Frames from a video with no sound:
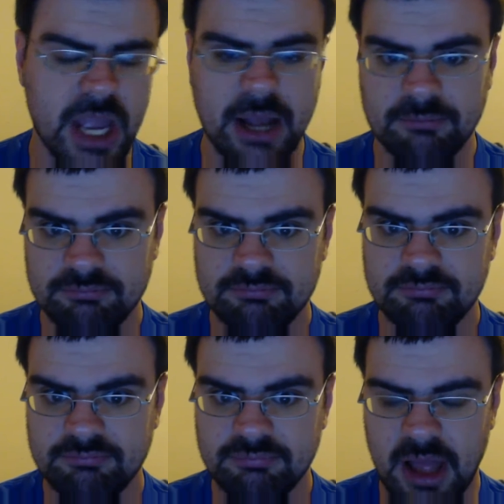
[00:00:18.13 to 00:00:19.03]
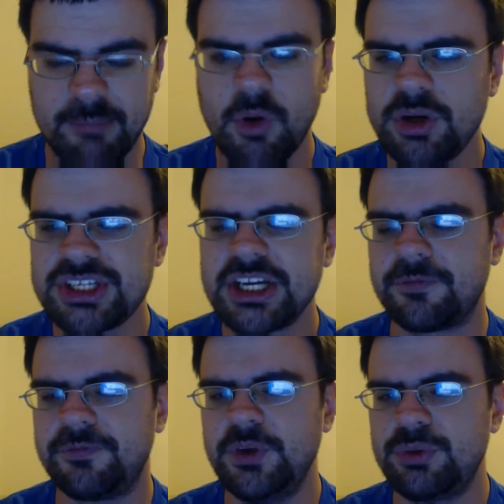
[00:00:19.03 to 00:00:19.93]
yeah. I'm
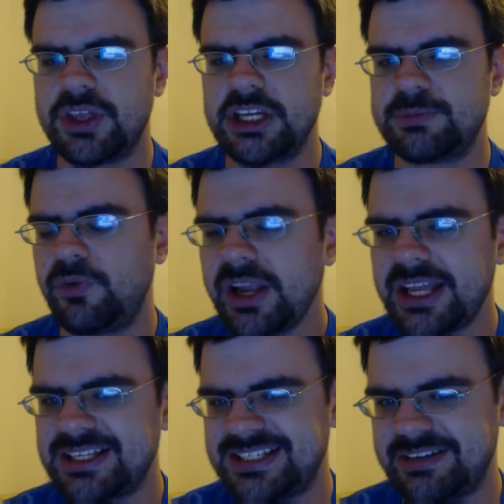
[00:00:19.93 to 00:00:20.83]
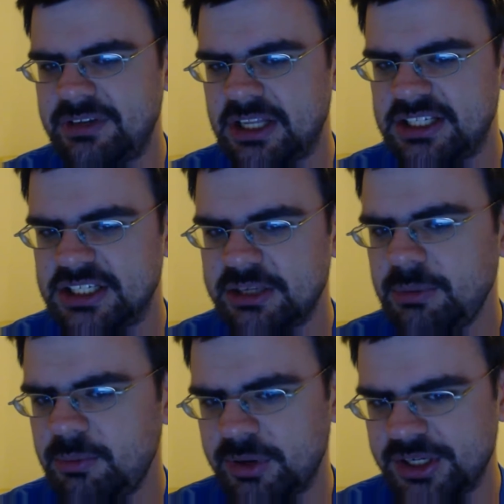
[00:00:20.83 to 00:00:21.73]
noticing a few things. Before I get into Seven Deadly Sins,
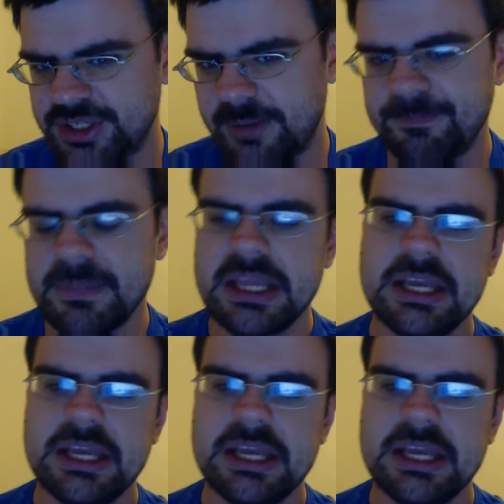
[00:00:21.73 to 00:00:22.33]
I want to bring this up.